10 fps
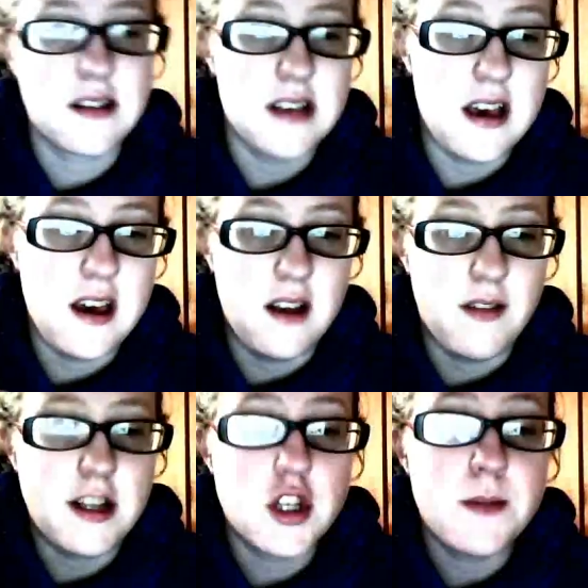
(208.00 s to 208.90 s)
and they
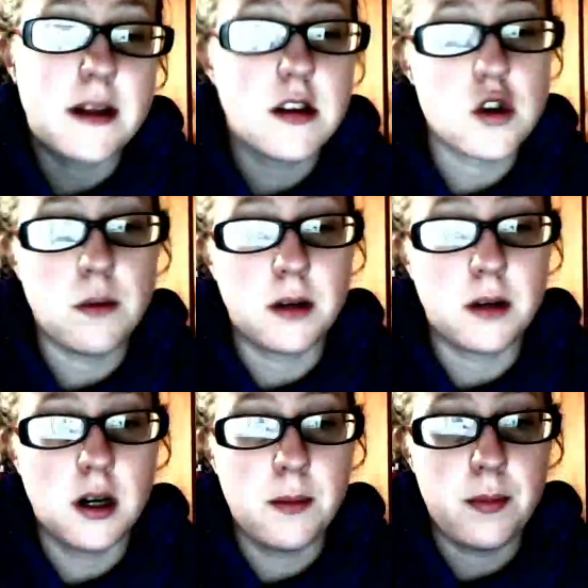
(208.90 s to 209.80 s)
just make this notebook up
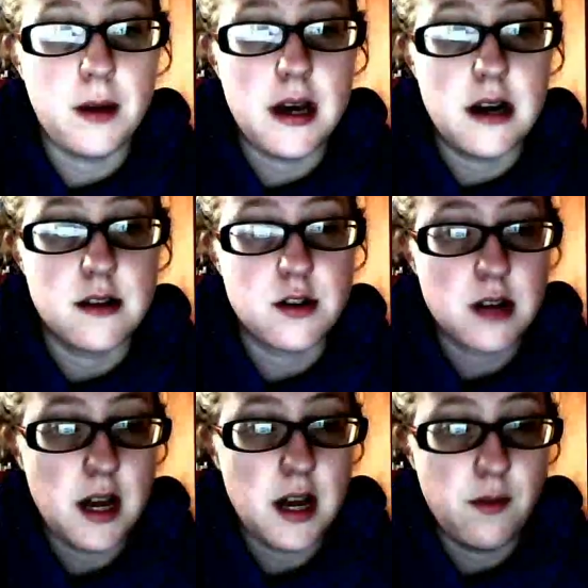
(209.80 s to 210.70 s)
as just kind
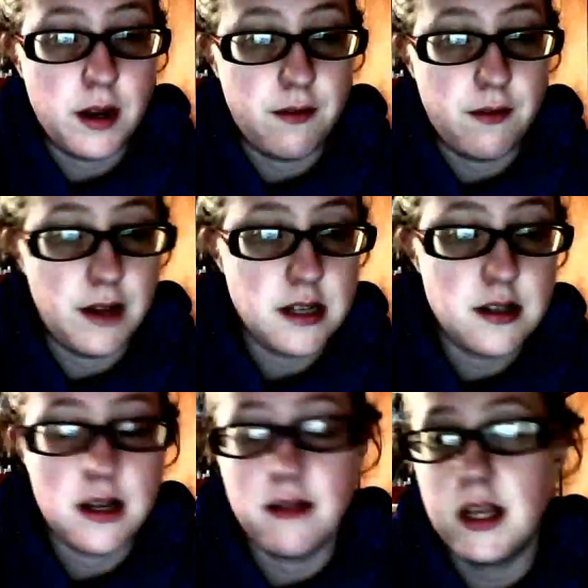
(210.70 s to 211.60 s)
of a way to vent,
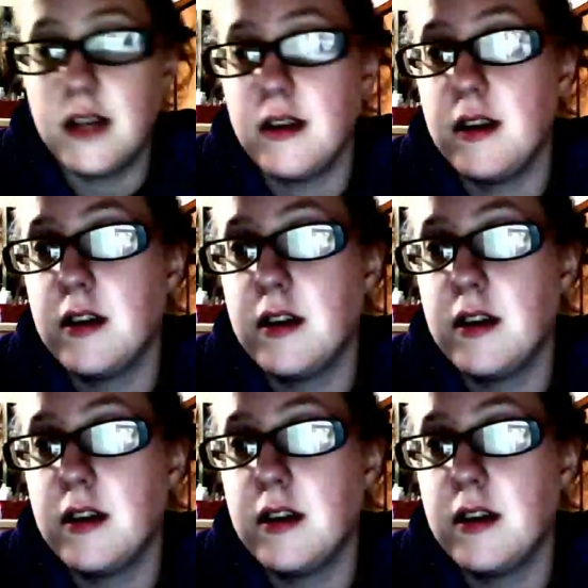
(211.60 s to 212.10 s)
and then